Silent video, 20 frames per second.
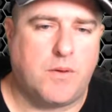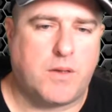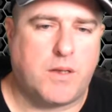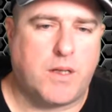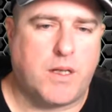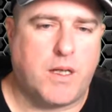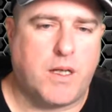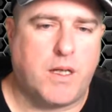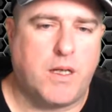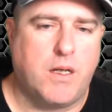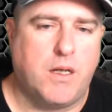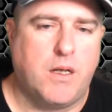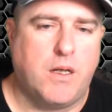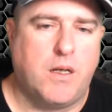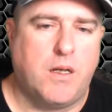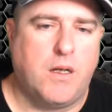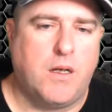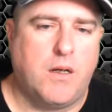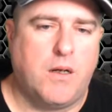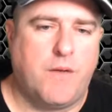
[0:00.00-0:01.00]
Okay.
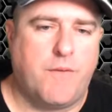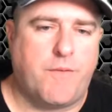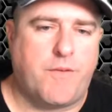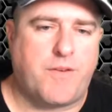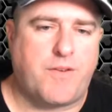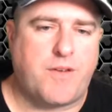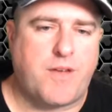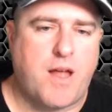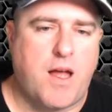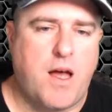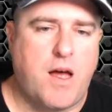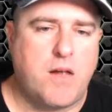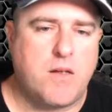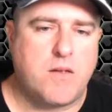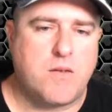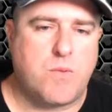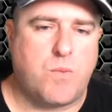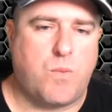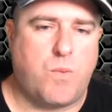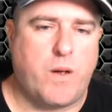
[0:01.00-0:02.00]
For
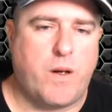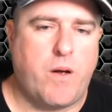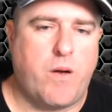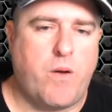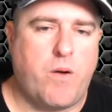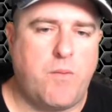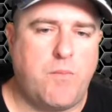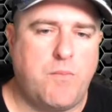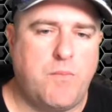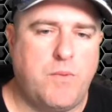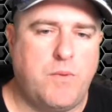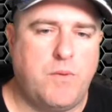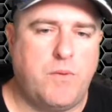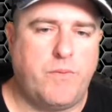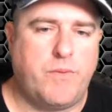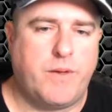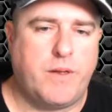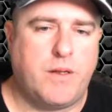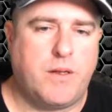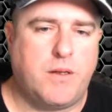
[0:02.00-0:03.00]
starters, we're not
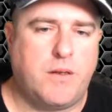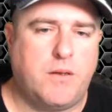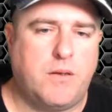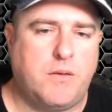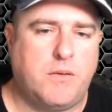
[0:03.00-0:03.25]
moving.